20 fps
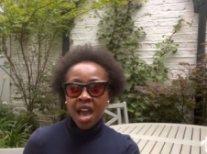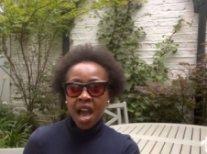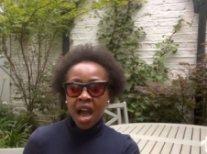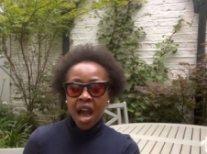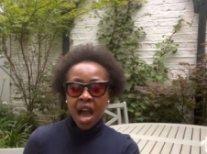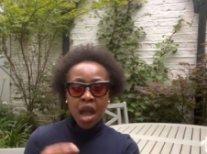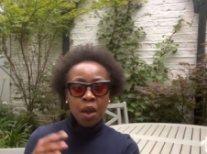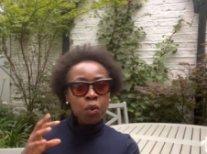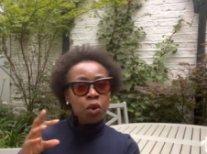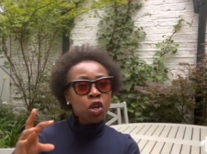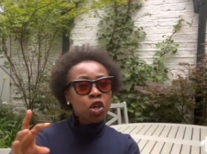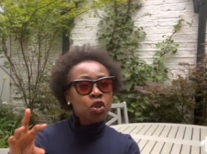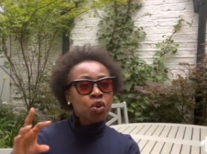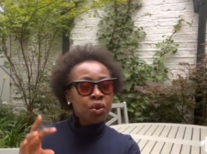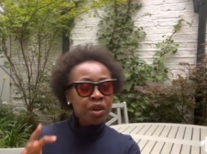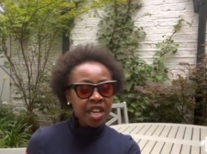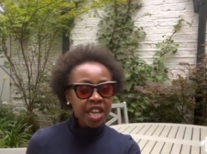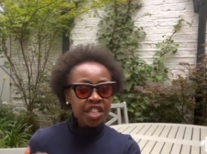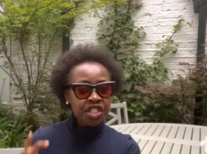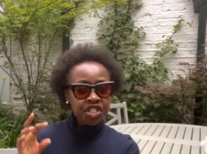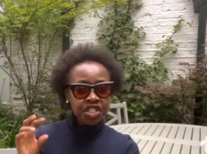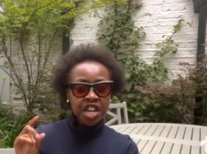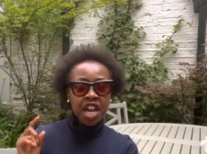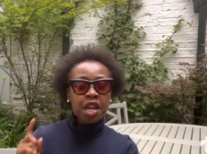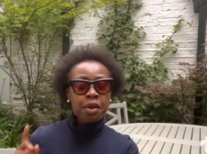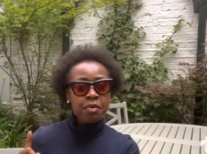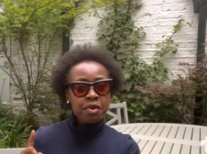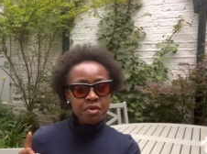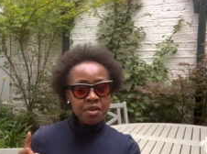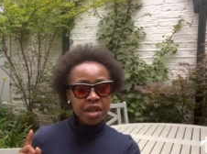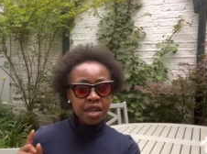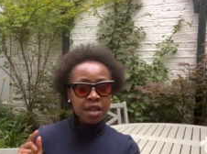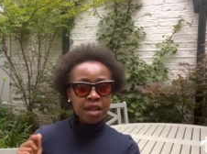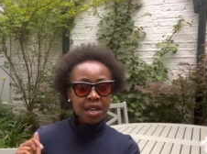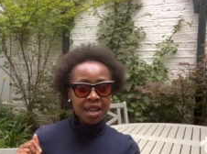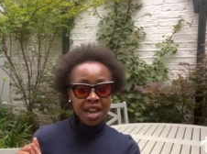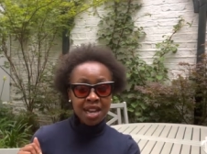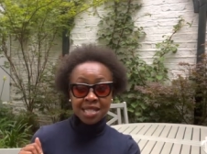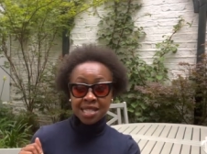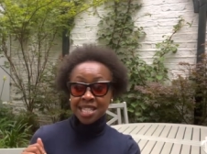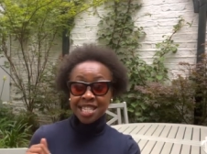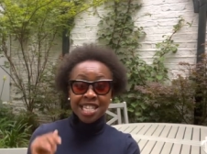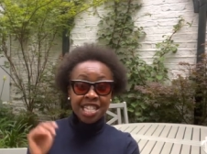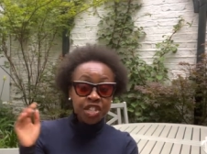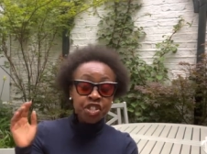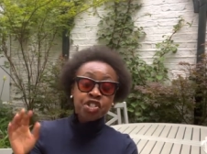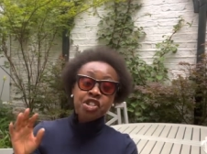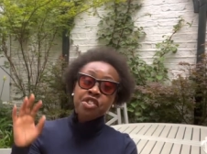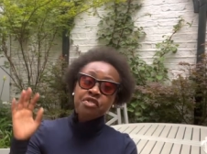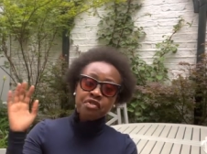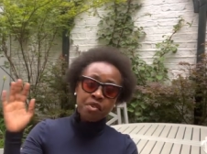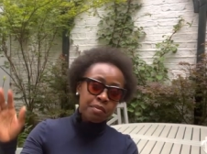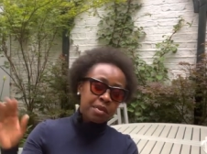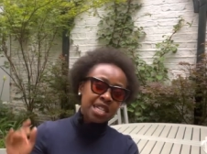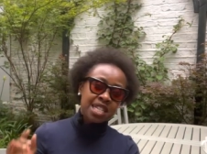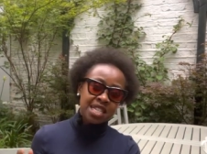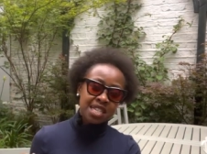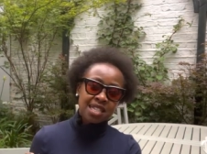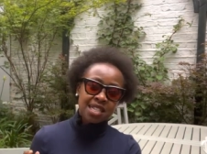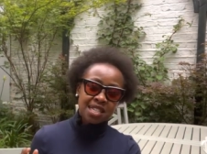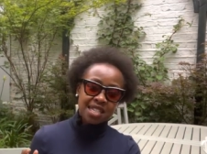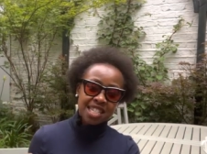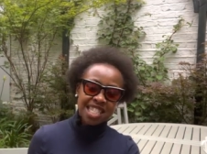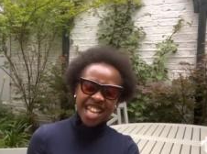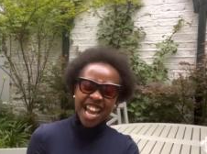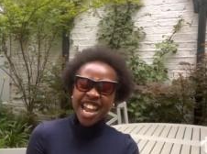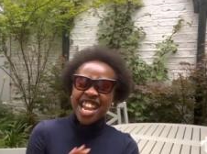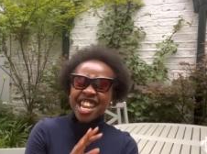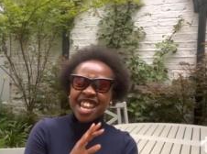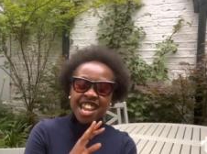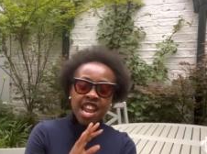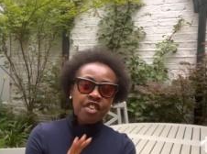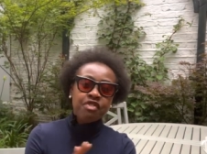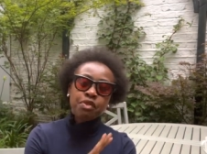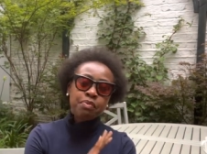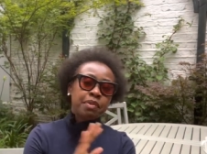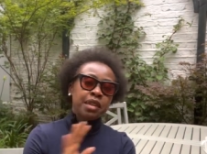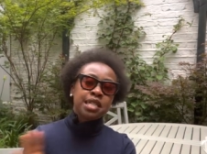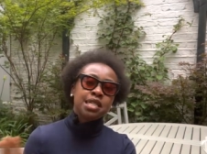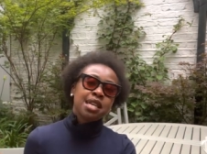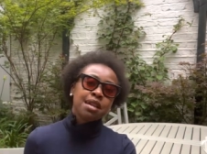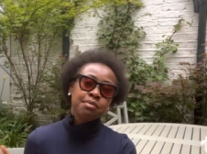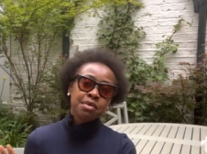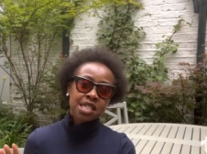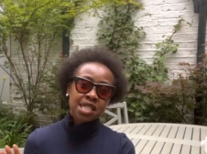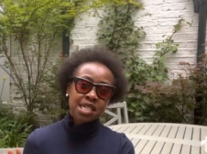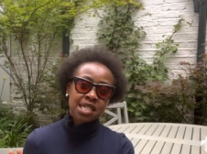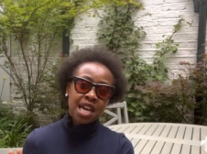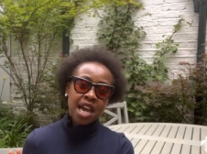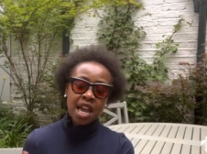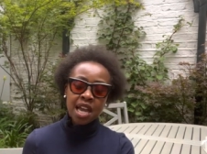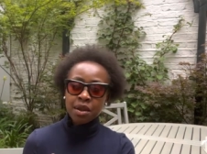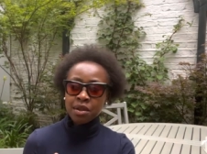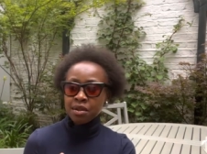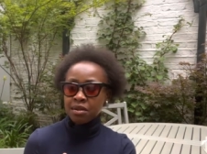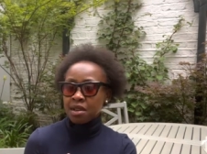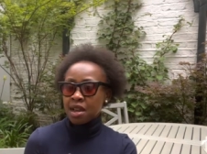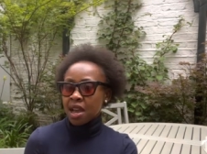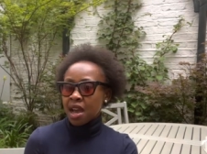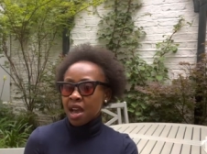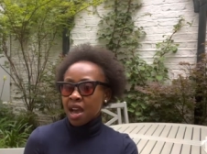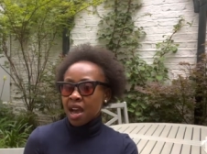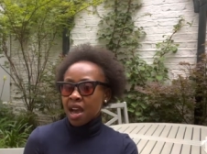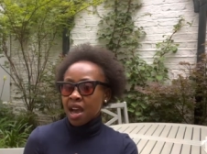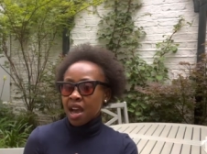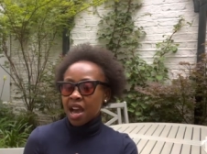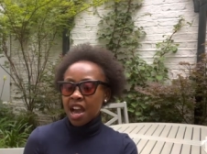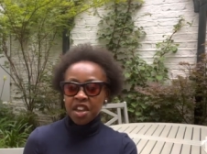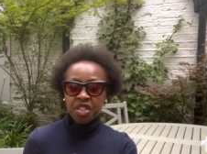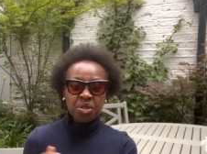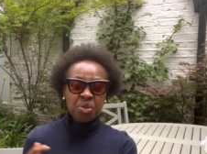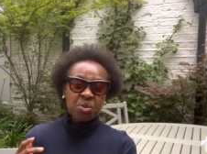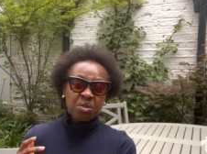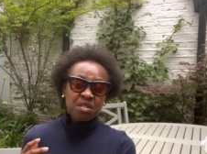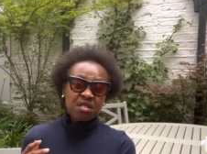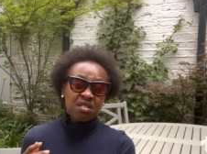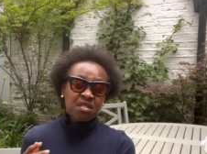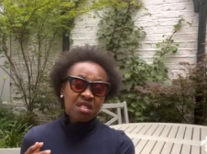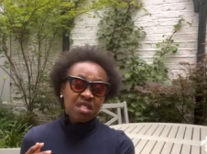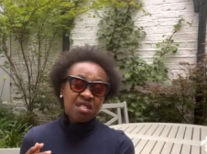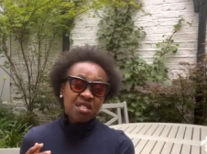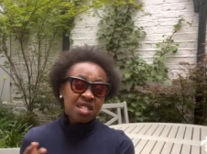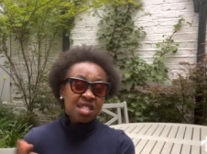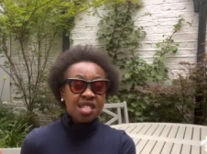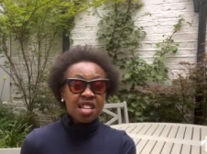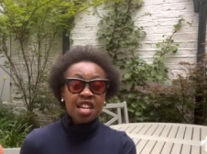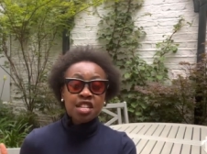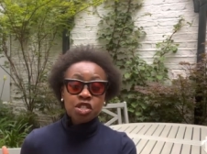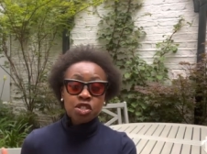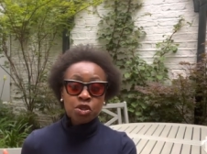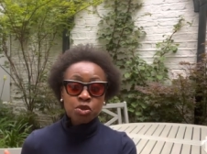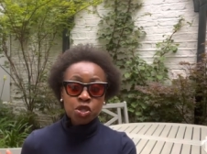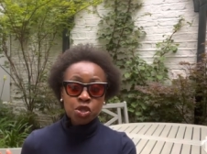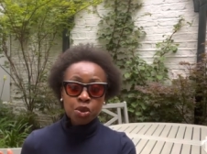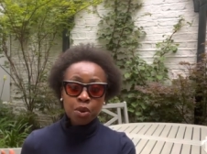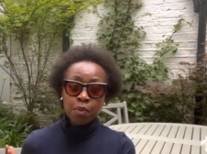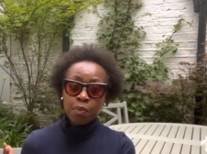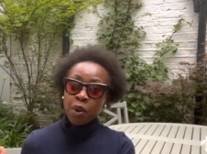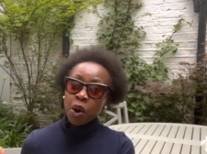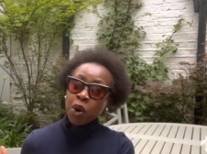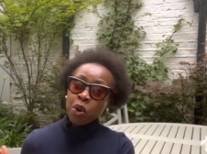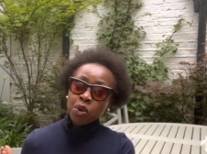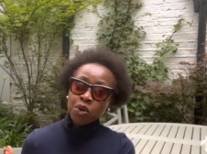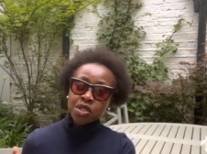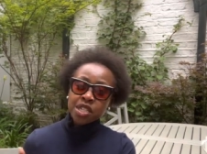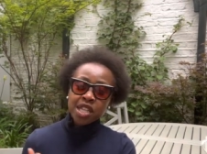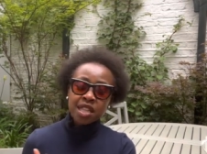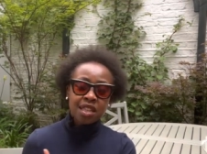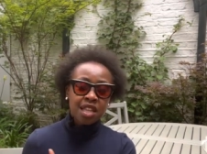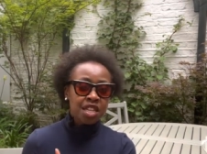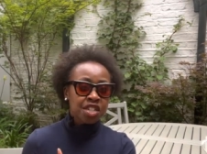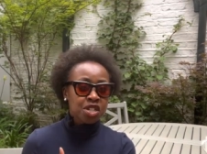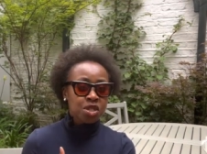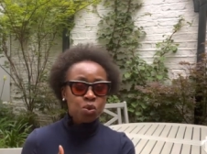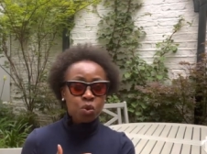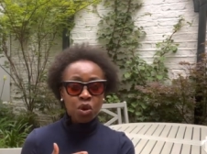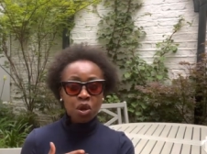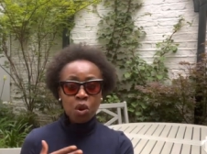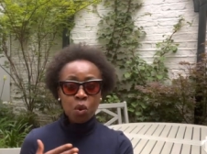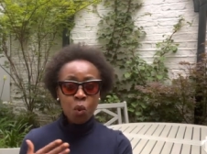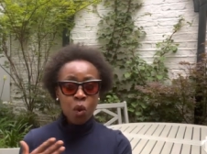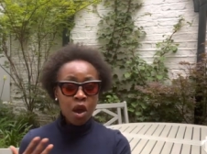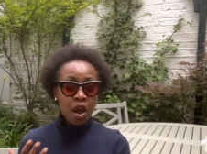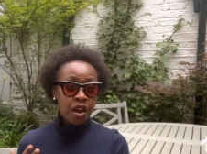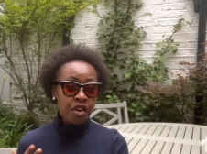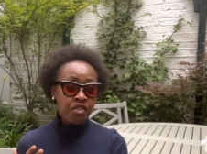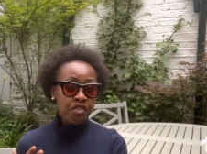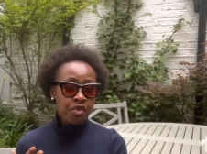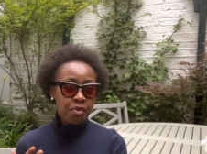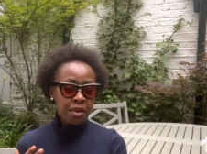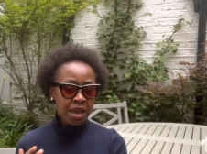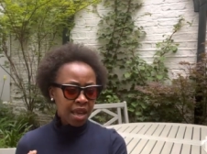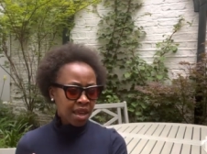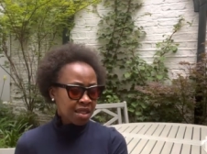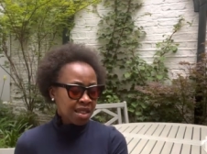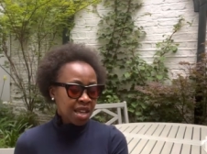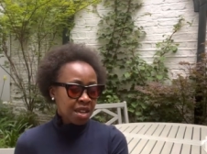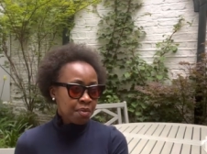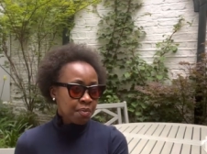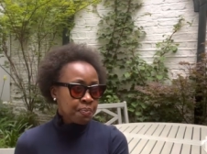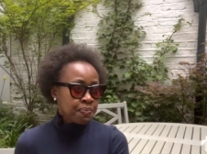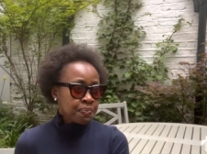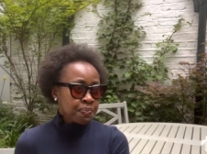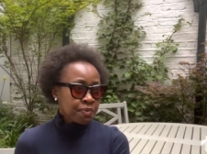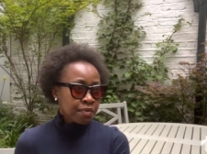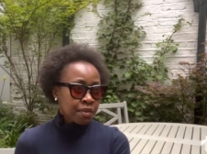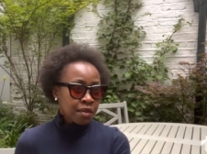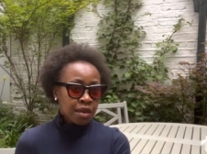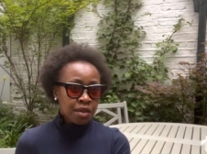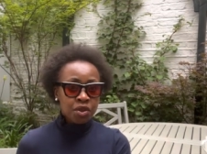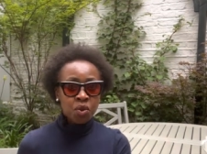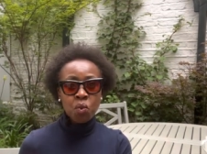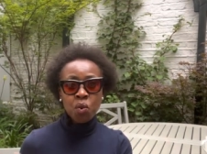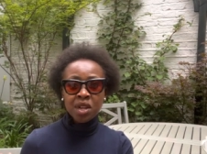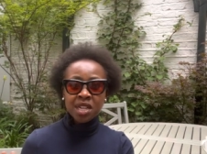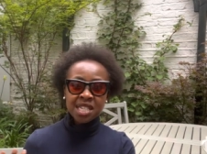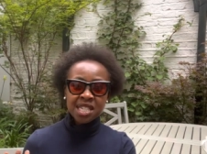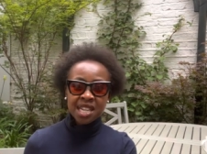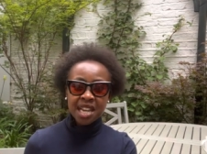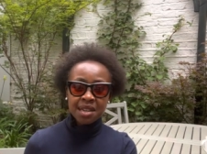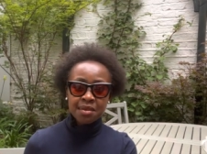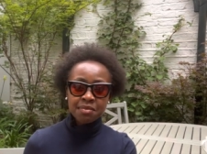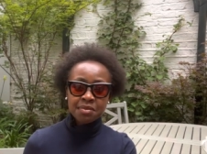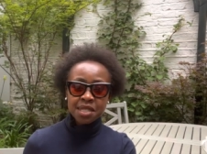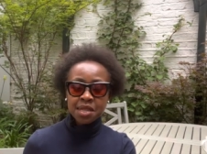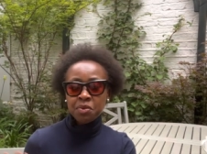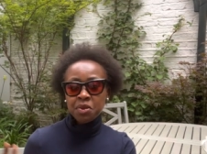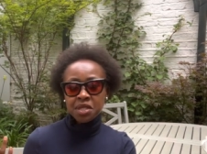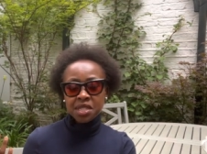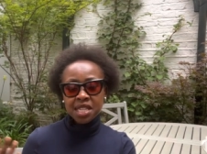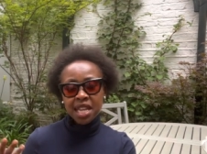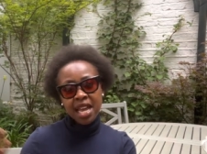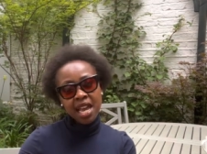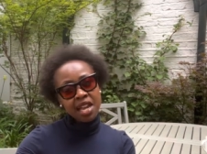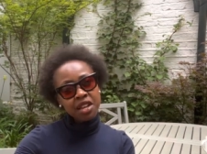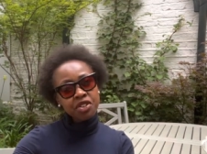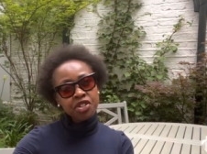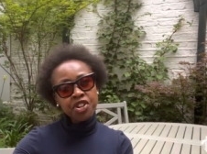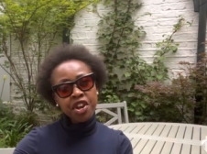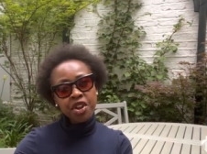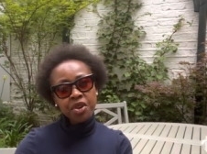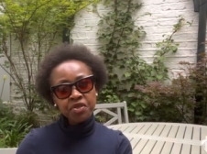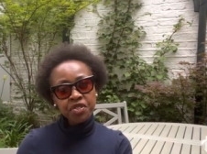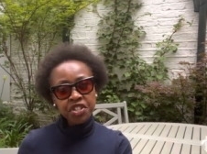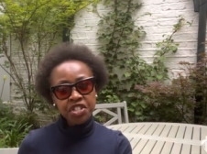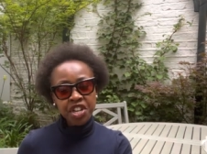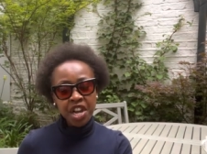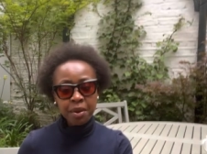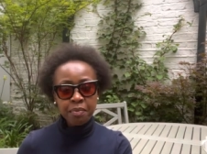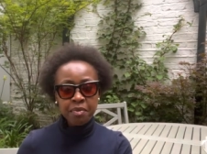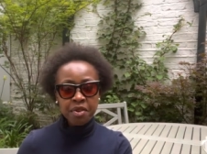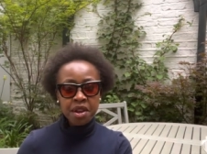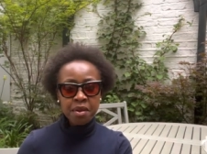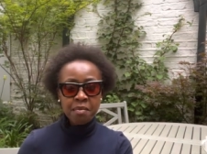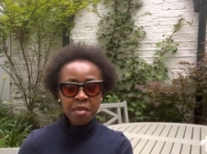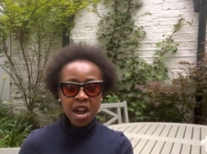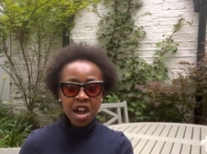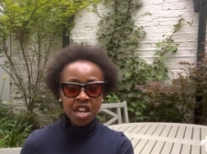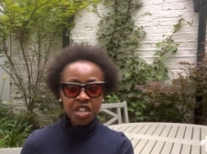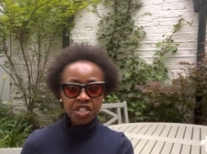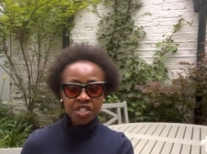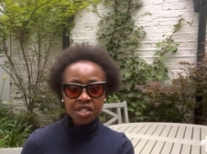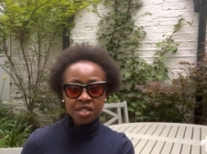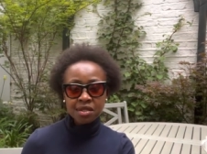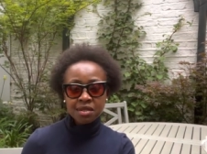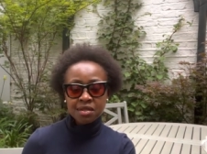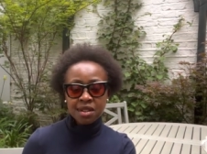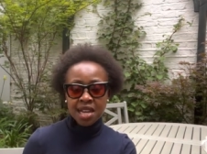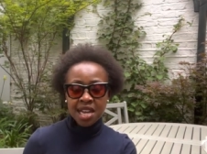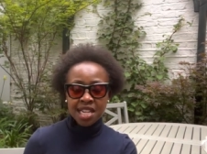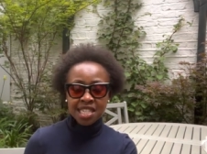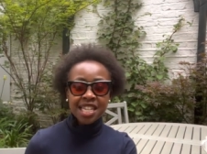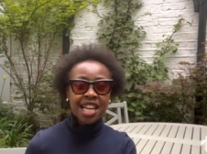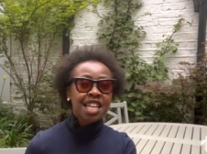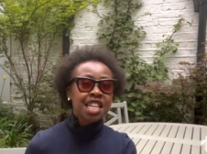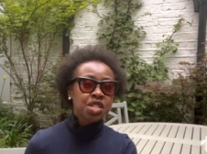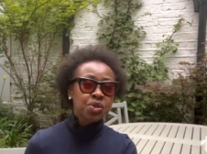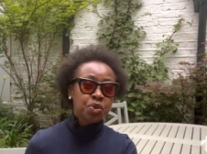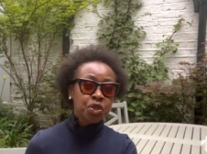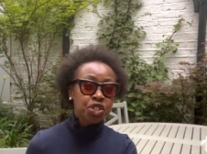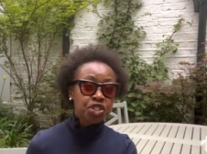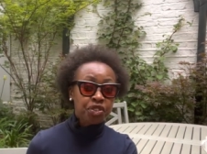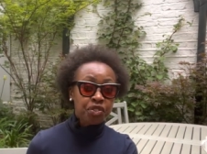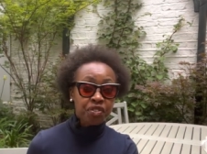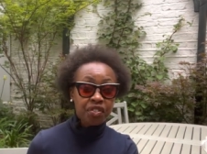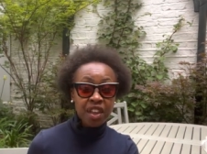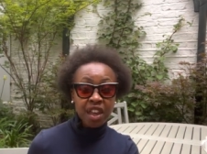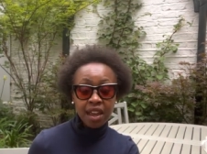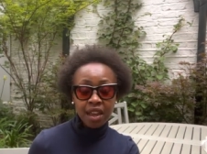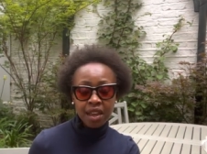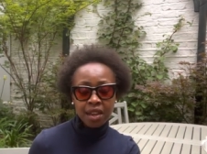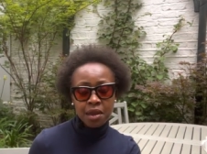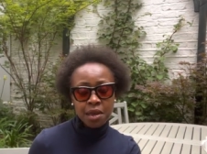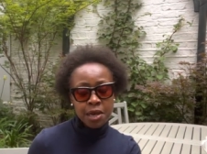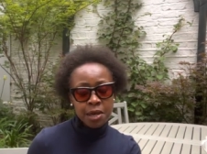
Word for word: I would look at Jacques Marie glasses literally from a distance and never be tempted. I, I thought the designs are too bold, they just wouldn't work for me. And then the one time someone said, Hey, try on the Jacques Marie Mage and tell us what you think